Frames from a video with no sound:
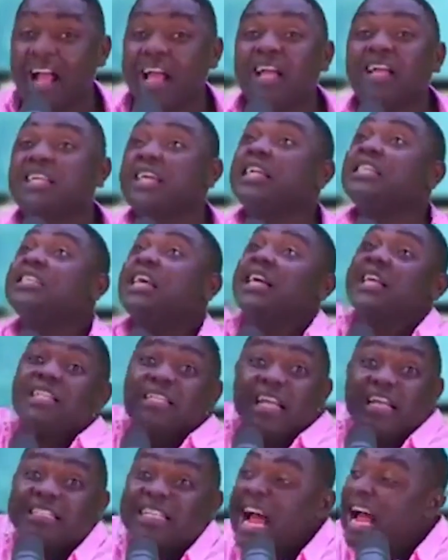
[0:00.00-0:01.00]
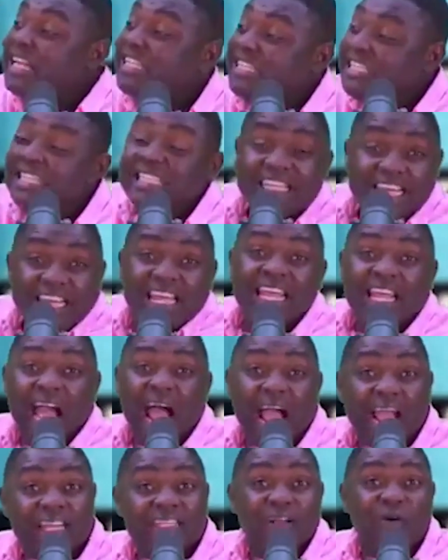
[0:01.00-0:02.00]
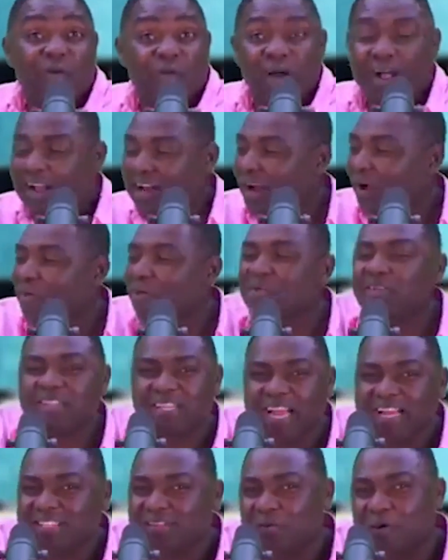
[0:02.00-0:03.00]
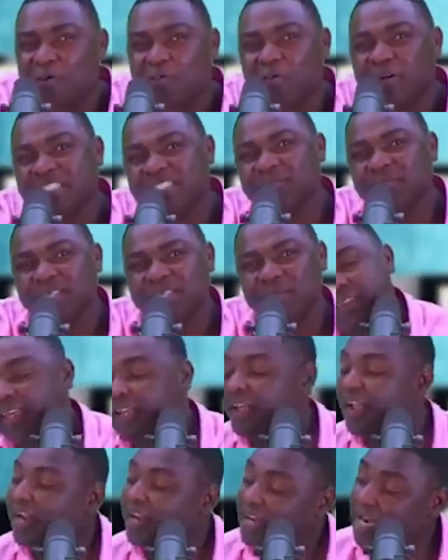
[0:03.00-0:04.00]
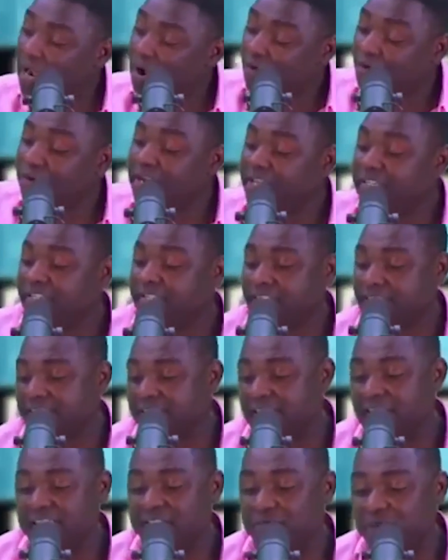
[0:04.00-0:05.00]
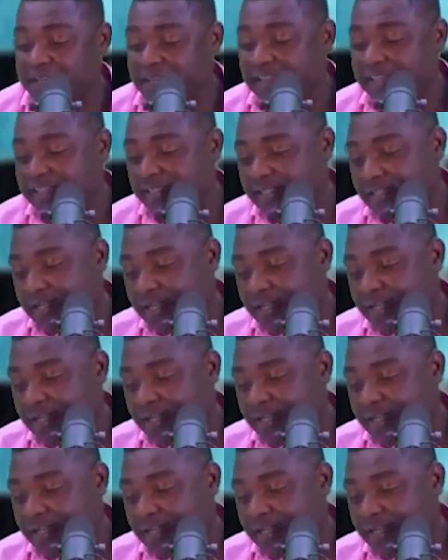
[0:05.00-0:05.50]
ye charge ni Aisha Huang. Now we use Aisha Huang with Jimmy. Now read this. Let's read this.